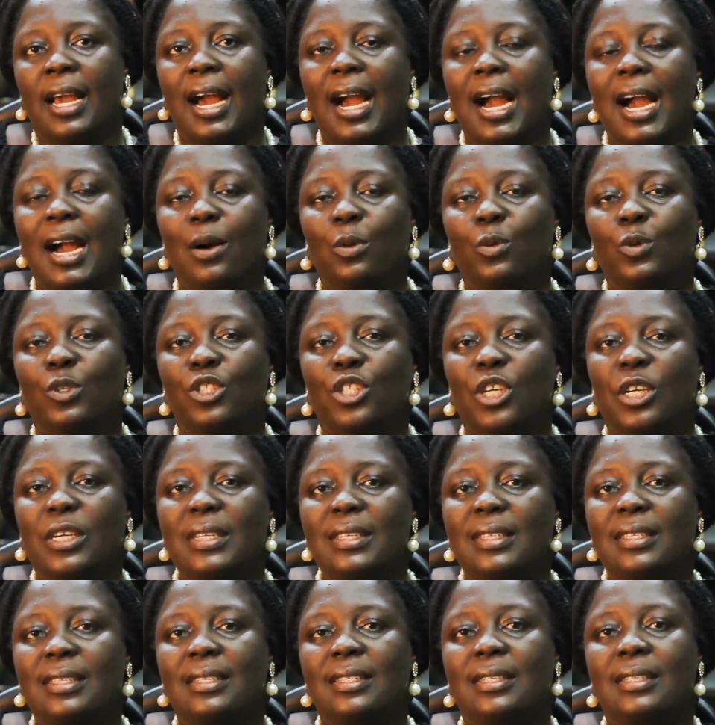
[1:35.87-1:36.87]
I will
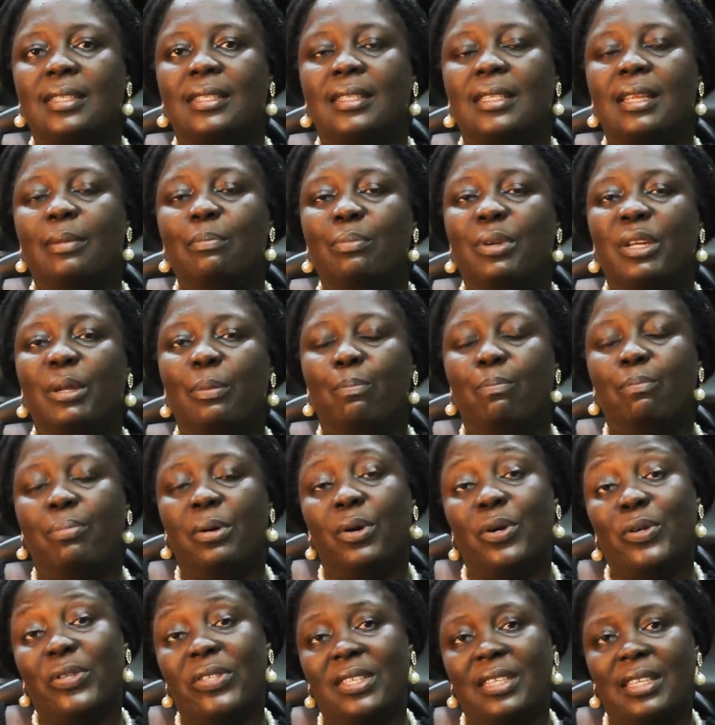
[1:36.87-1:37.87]
just simply
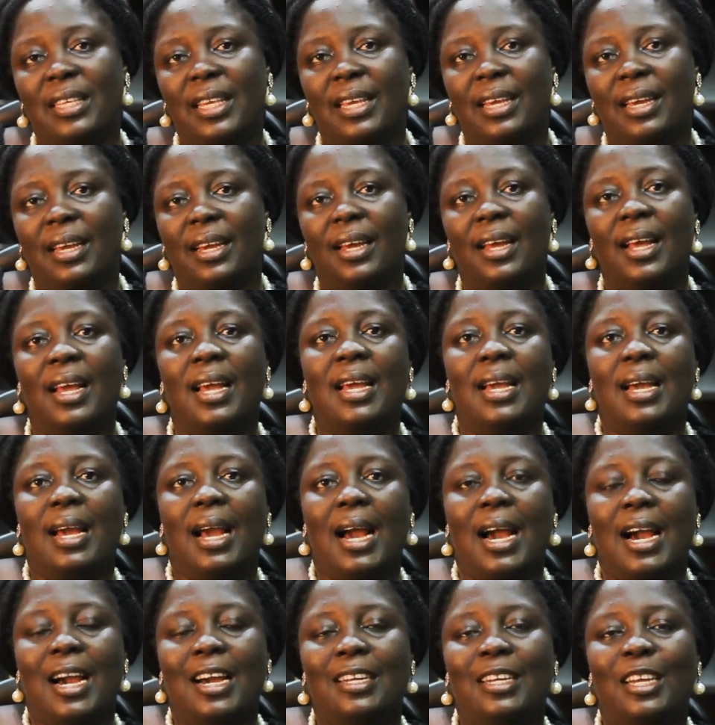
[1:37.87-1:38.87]
pause here
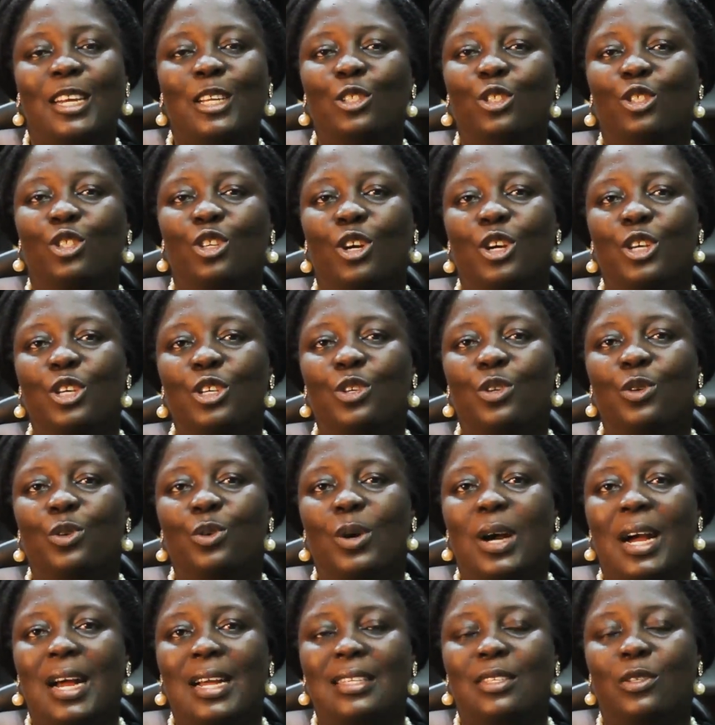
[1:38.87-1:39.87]
and enjoin
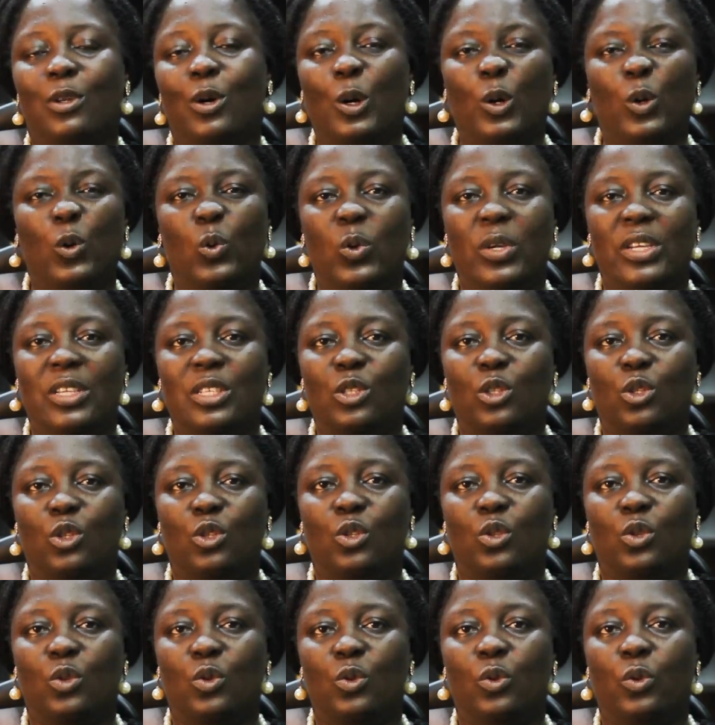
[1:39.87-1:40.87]
you as
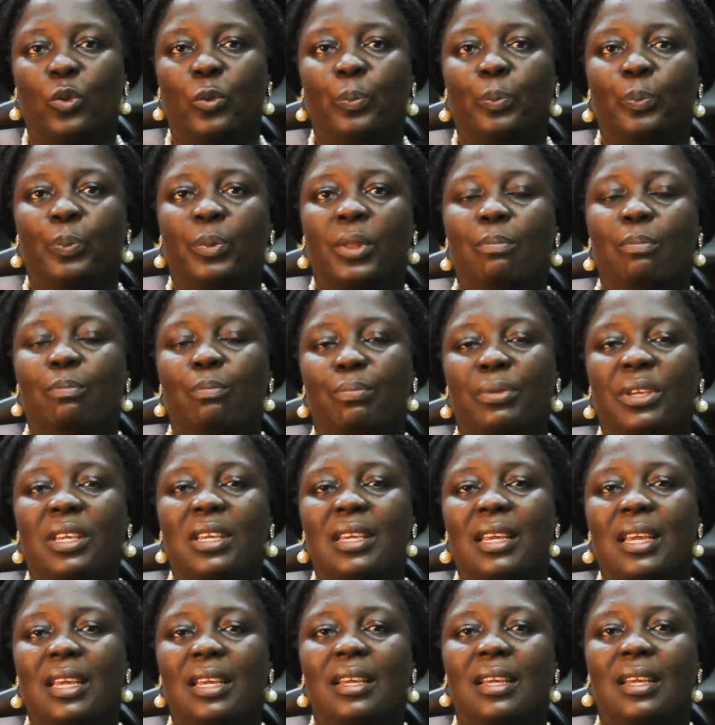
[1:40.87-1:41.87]
always to
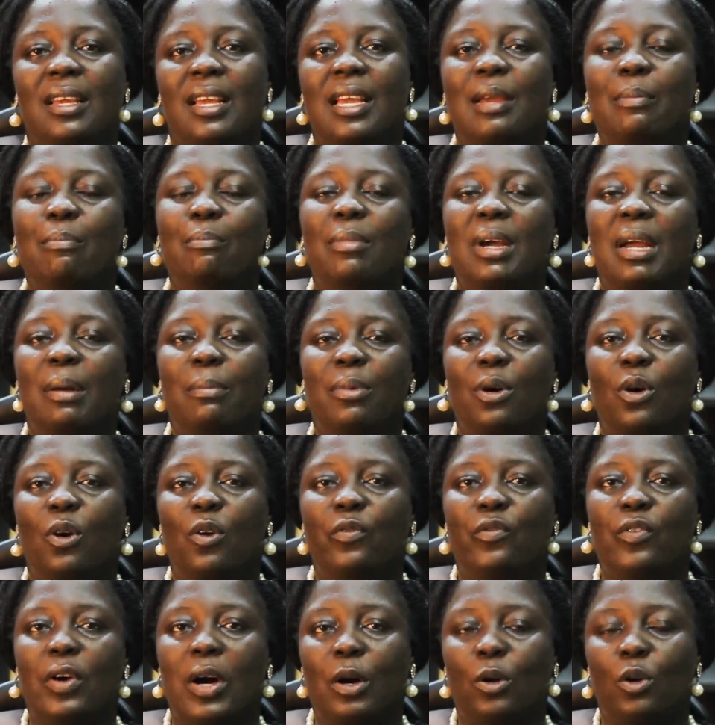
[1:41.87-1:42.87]
be a member
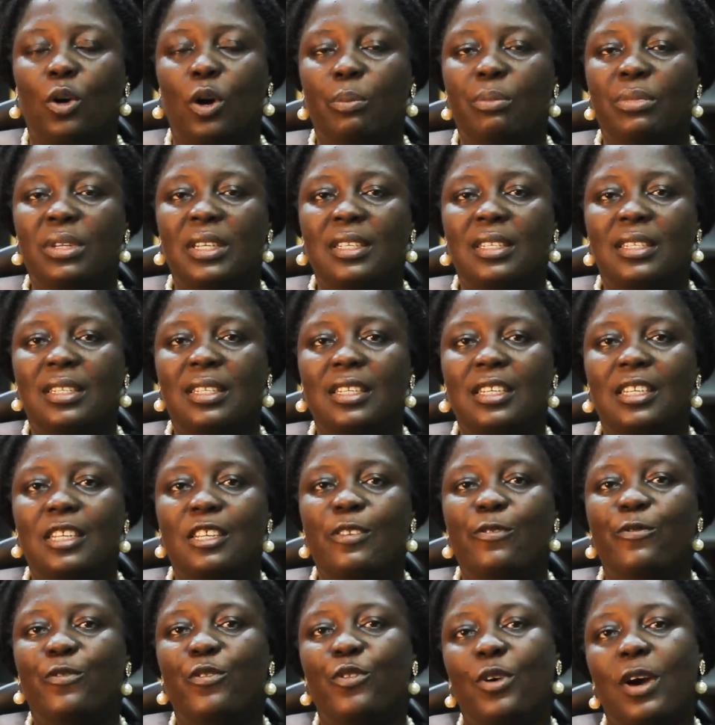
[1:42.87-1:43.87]
of our community
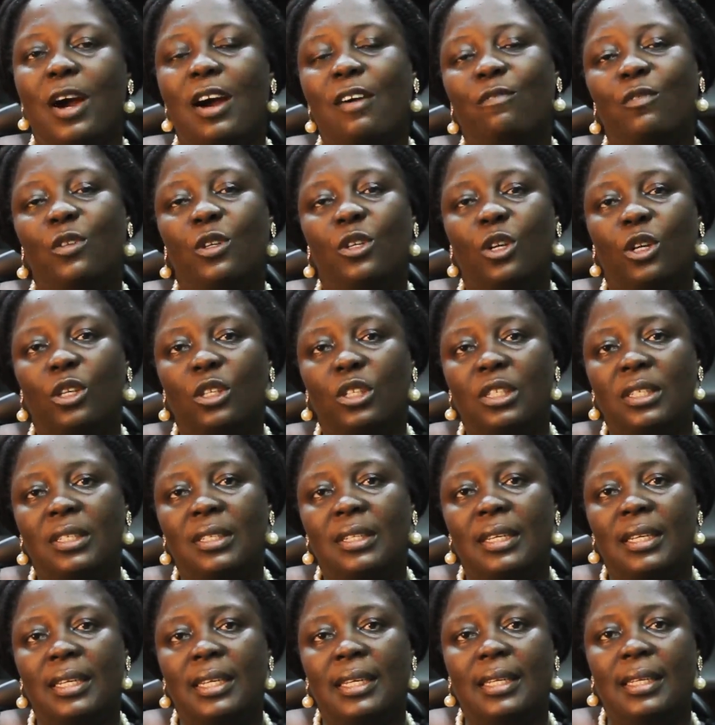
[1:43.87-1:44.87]
if you have not
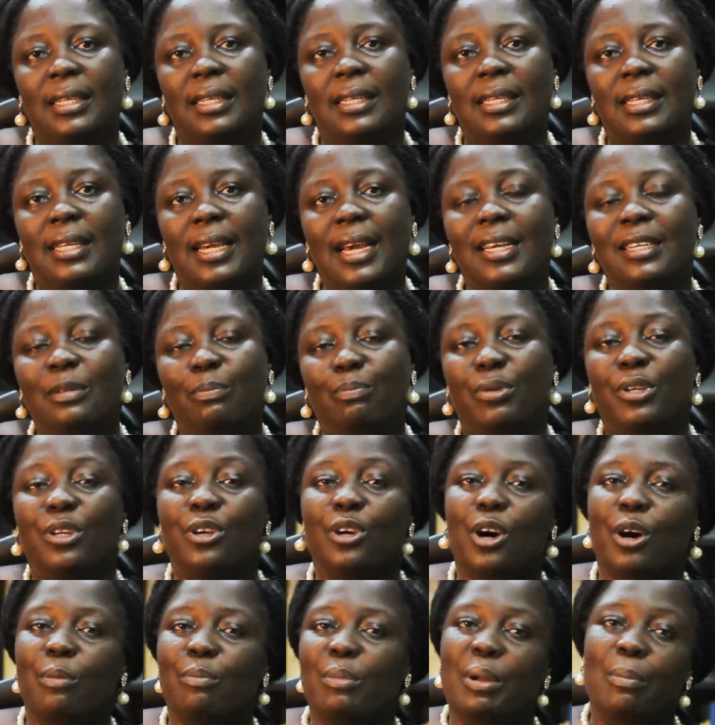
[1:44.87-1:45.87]
yet
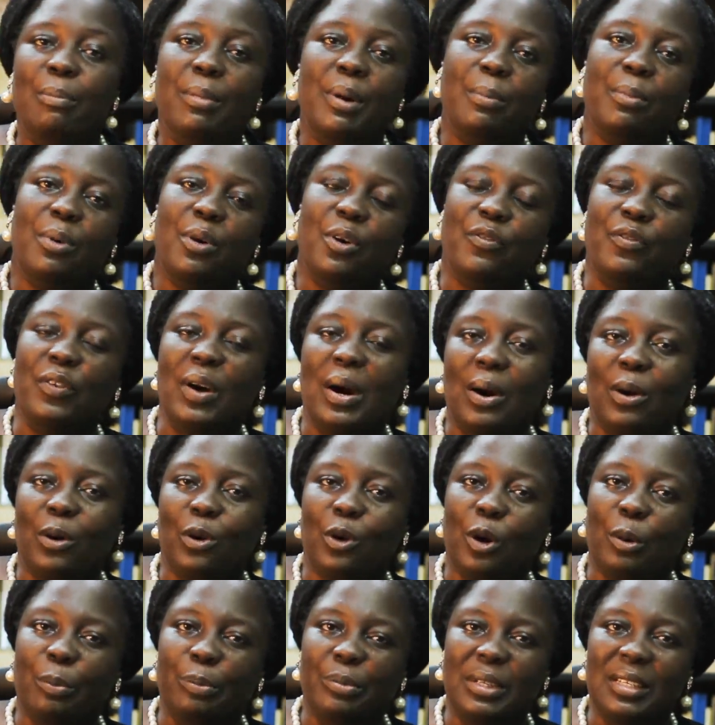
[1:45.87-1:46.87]
become a member of our
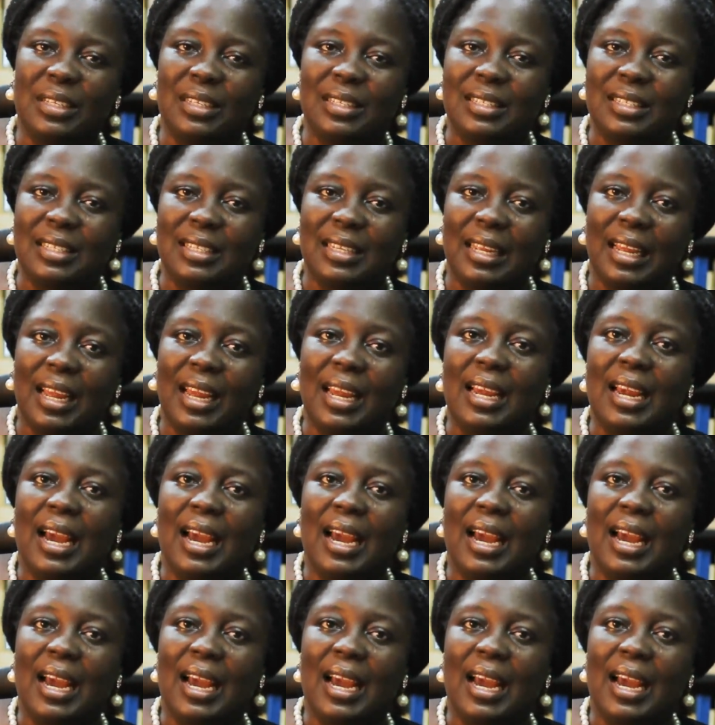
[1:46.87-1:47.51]
community.